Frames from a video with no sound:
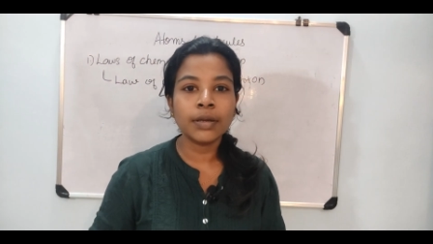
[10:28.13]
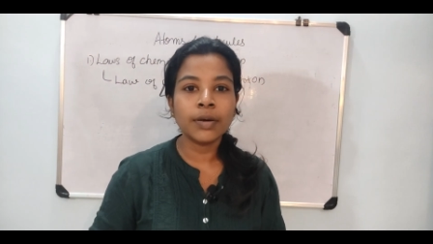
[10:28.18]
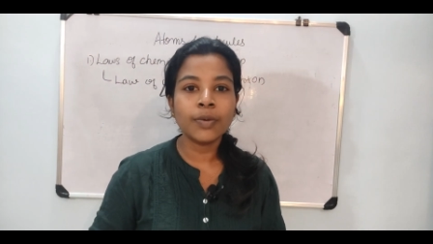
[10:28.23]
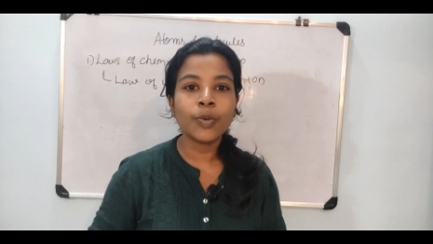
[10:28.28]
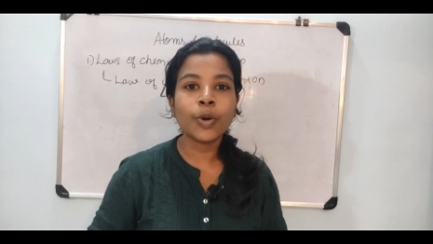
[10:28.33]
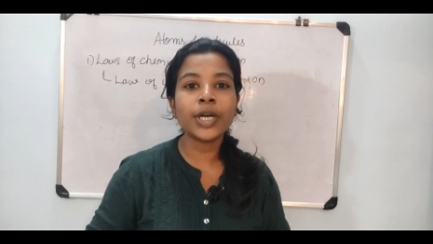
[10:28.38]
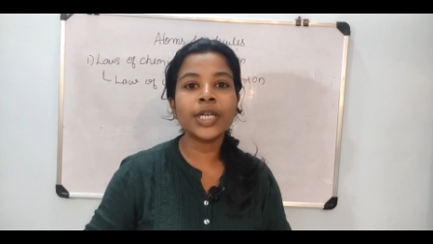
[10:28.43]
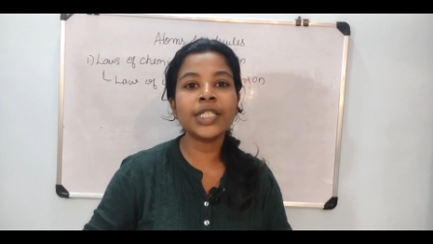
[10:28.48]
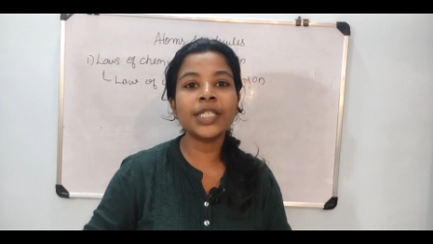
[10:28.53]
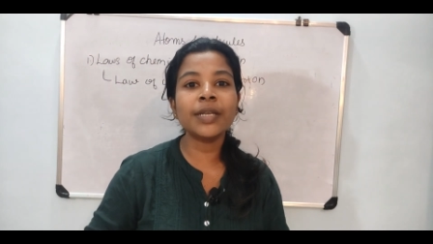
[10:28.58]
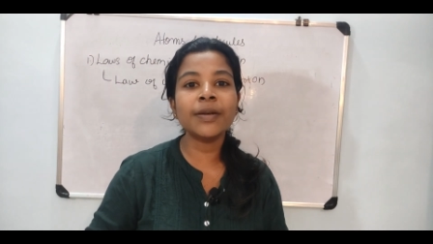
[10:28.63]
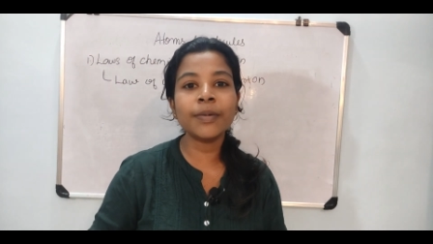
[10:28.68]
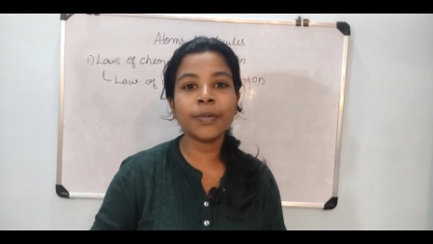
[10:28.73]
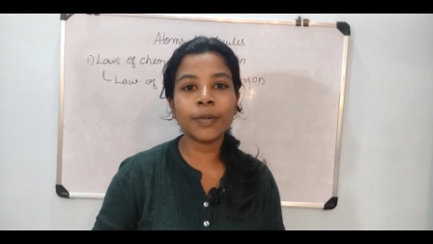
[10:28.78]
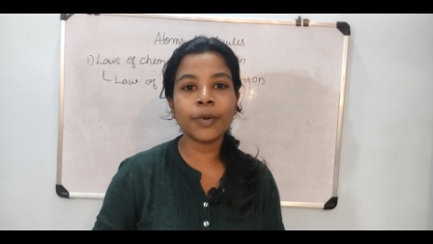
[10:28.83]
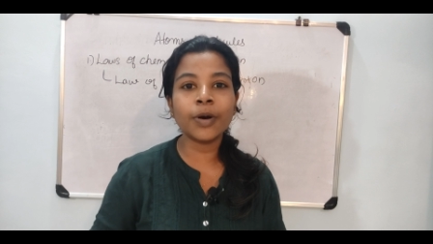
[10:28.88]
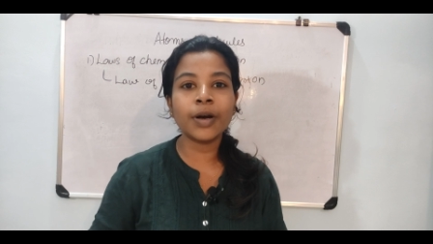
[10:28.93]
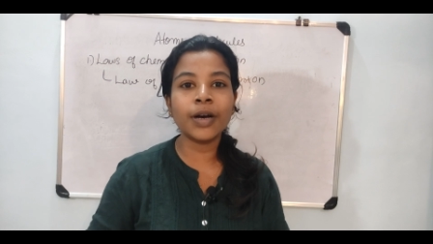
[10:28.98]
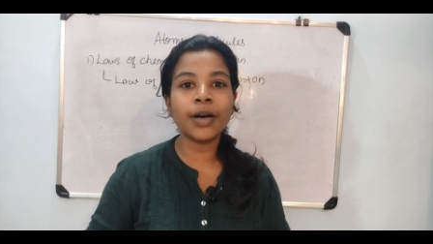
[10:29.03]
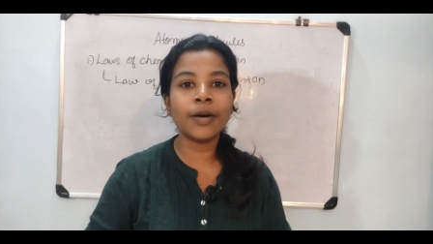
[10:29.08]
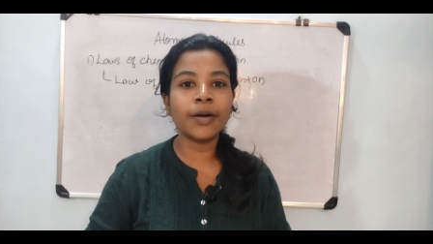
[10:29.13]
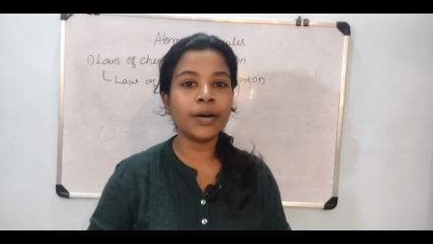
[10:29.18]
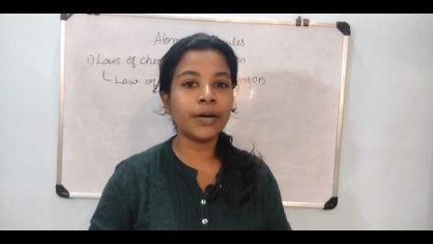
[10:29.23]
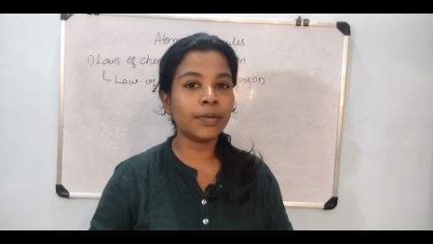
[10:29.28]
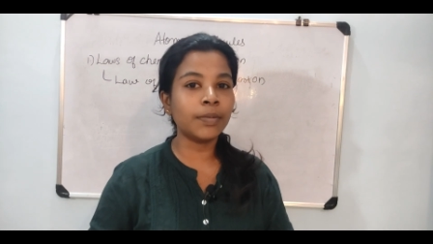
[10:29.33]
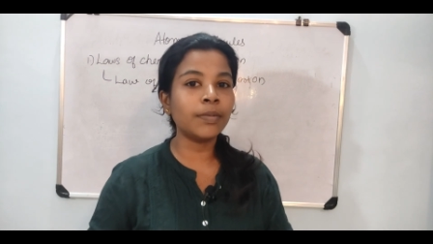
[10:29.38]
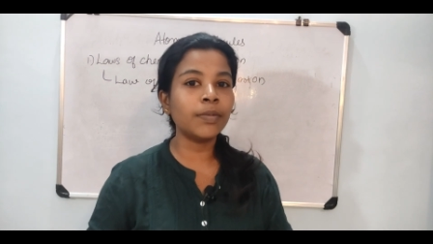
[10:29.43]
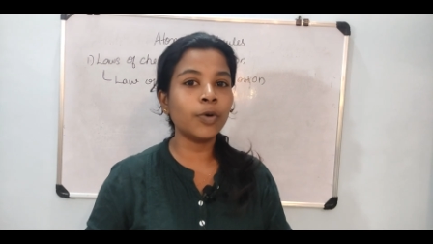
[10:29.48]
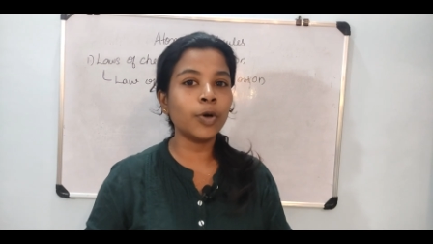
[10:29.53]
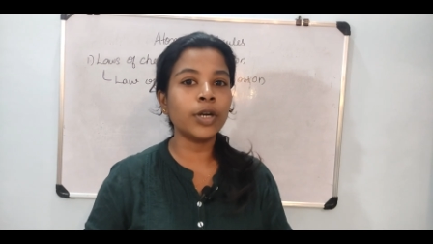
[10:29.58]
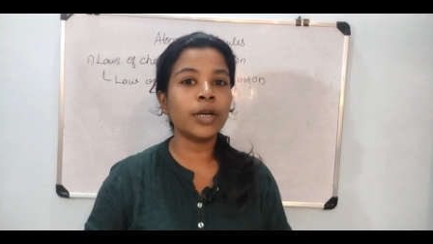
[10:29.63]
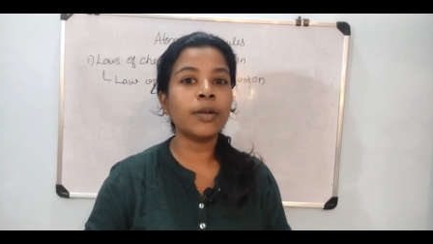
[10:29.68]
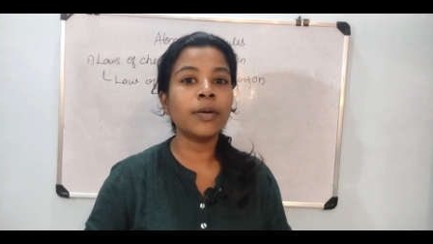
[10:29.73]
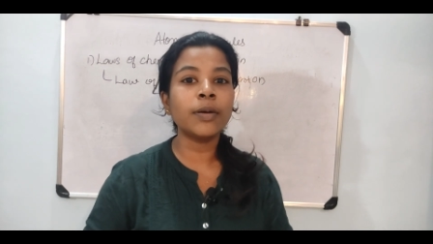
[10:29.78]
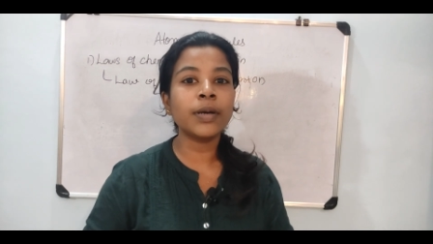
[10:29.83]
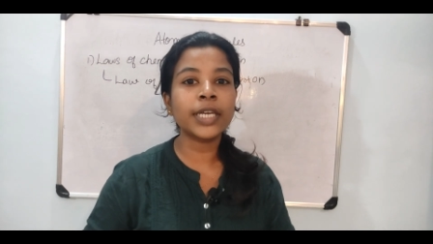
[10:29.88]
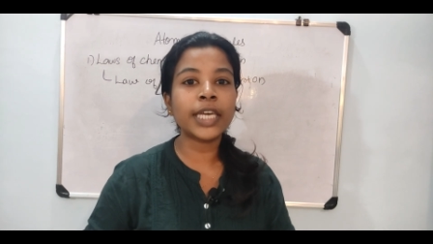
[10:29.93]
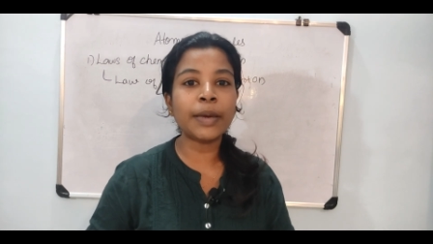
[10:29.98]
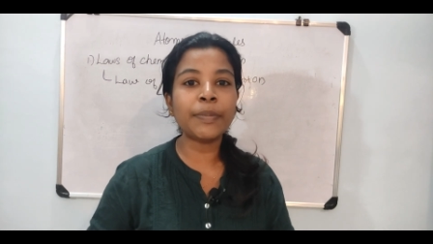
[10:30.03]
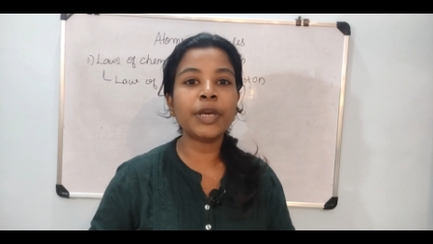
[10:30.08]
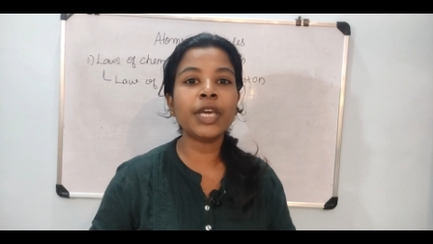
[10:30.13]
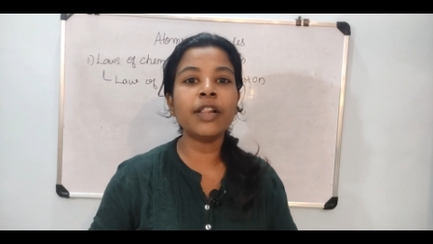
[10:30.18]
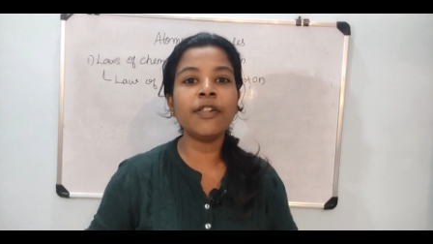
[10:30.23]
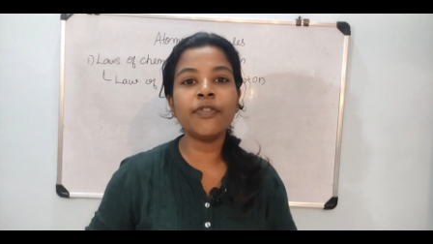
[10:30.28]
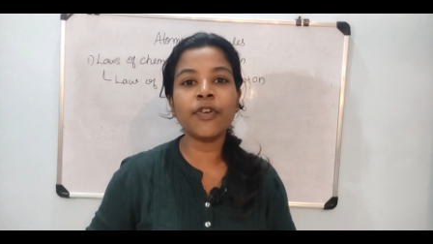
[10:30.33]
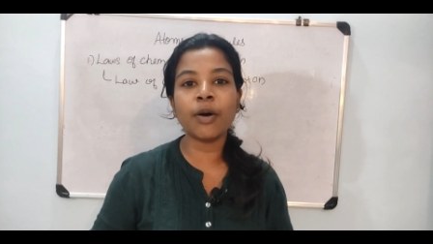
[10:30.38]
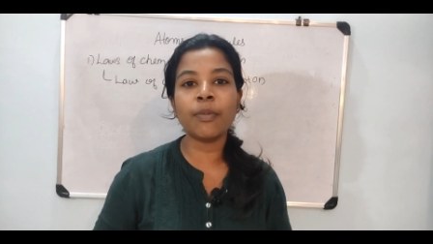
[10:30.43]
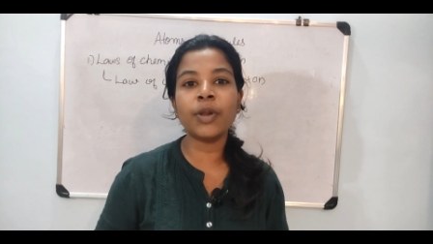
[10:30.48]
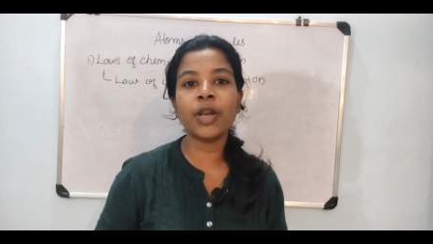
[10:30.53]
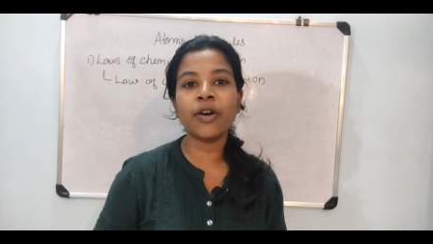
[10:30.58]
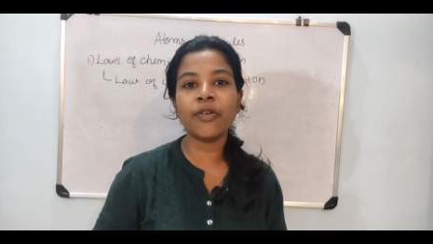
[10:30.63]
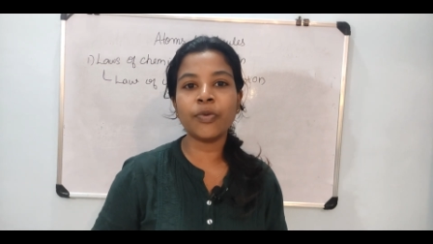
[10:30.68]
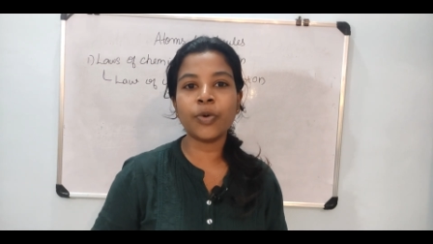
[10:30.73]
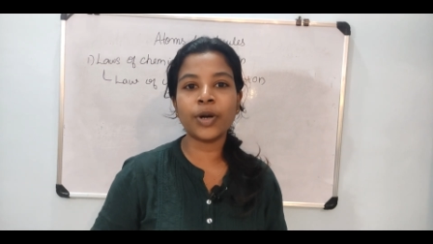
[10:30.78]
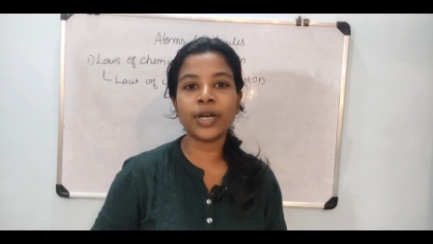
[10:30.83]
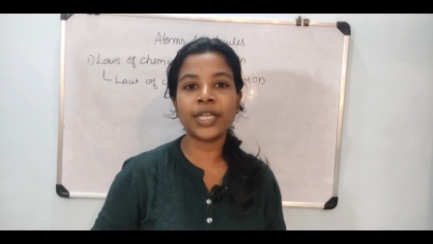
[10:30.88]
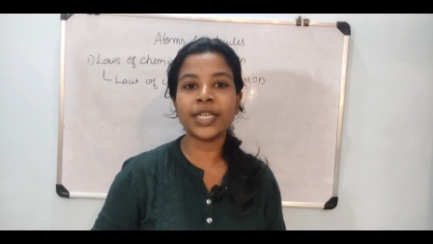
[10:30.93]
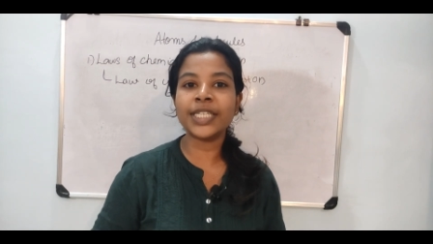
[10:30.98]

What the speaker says: What is the chemical formula of water?